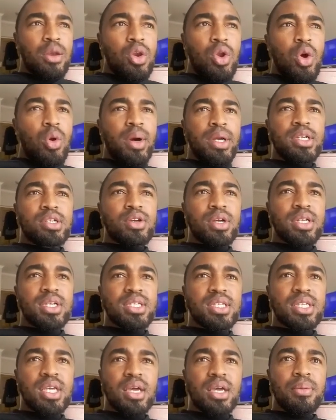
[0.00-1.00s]
No one is going
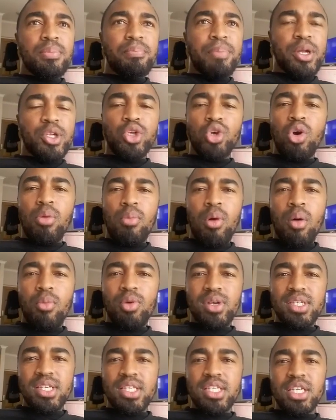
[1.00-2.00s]
to say, but your
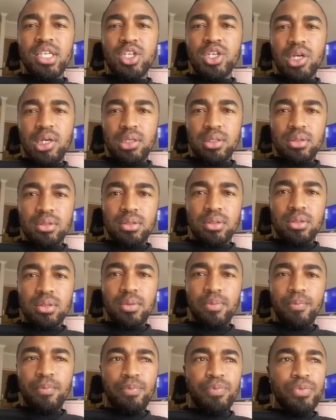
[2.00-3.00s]
mom was a teacher.
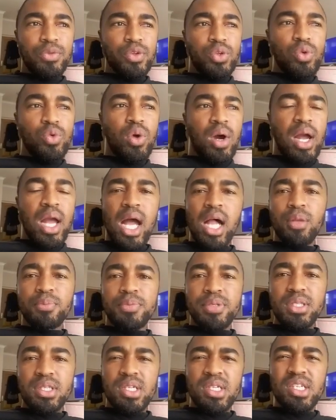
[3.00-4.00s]
You are
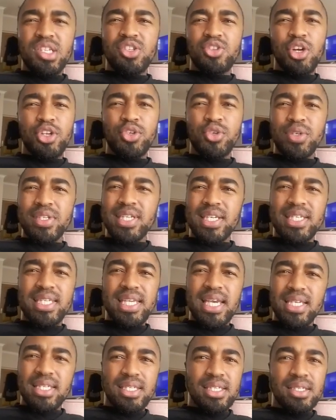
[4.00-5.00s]
helped. This is not your
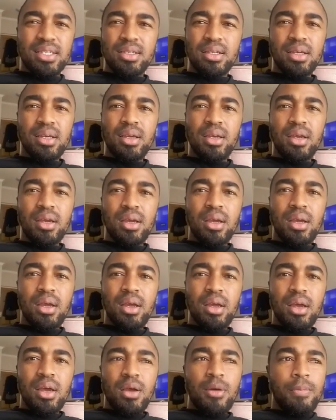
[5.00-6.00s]
success.
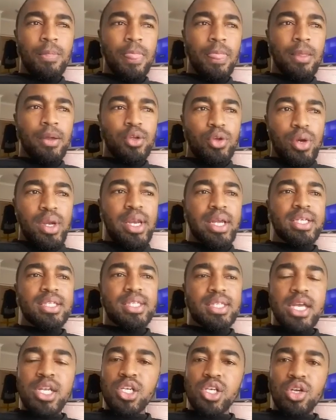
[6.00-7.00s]
You're an
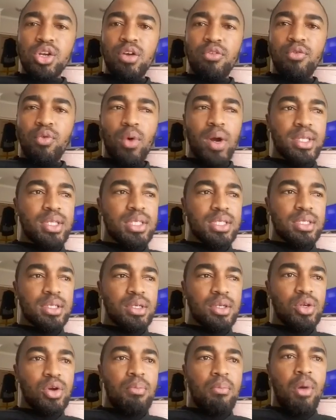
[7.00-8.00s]
extension of
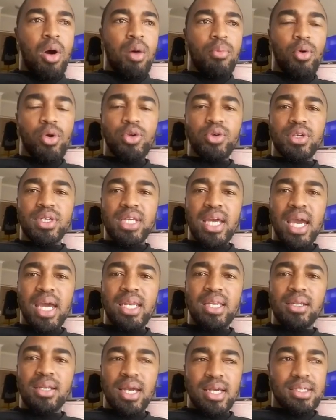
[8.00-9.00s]
what your mom or your
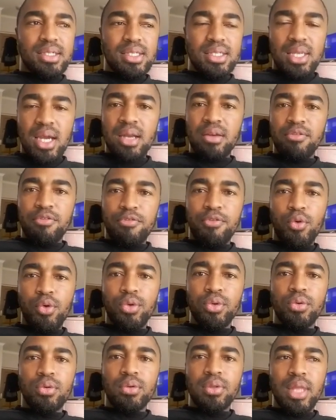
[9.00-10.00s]
dad has done
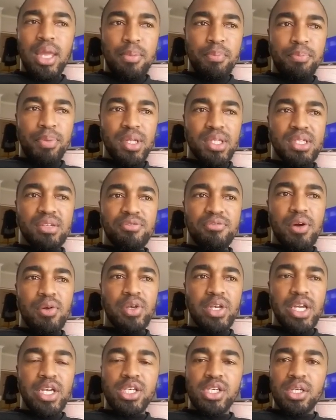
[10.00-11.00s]
for you. They built a
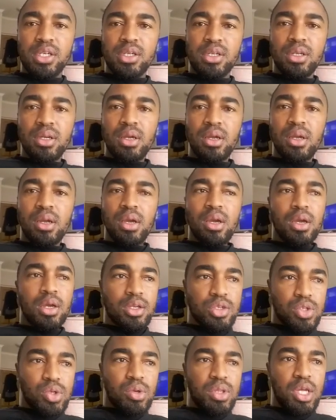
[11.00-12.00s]
foundation
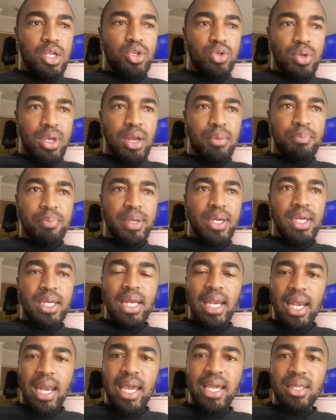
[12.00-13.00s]
so that you can
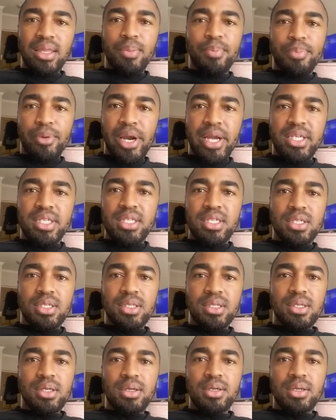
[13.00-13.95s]
begin laying the bricks.